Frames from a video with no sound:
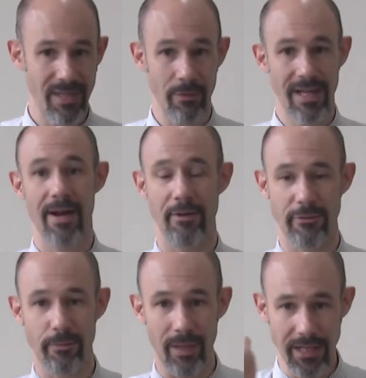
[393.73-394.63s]
They would carry
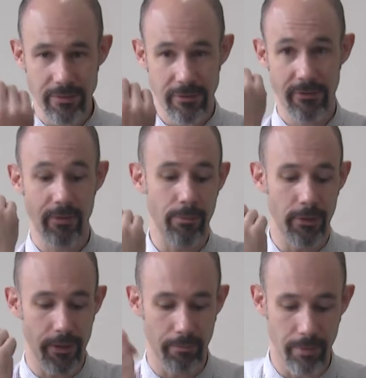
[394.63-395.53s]
splints for
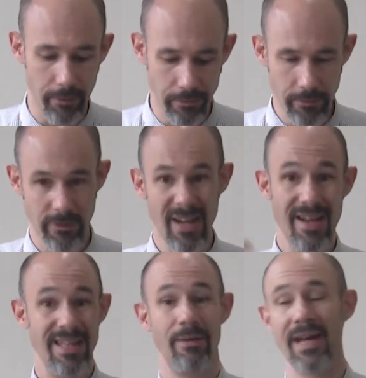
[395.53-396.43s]
broken bones,
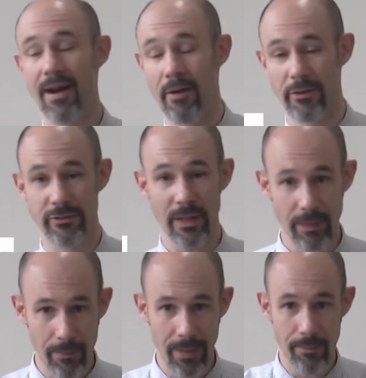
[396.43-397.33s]
they would carry a
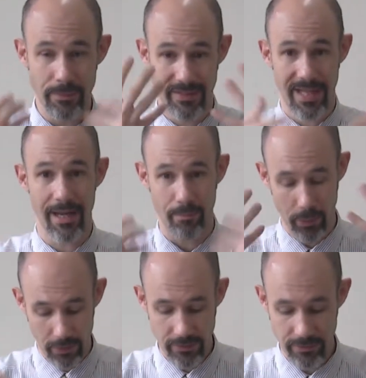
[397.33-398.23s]
stomach pump to get out
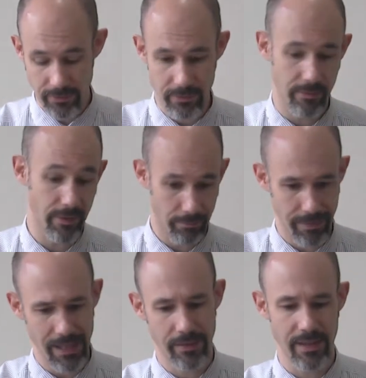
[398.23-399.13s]
poisons and, and
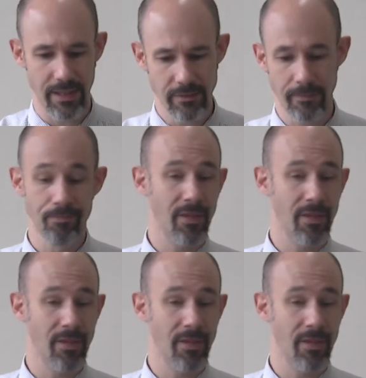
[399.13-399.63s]
bad things,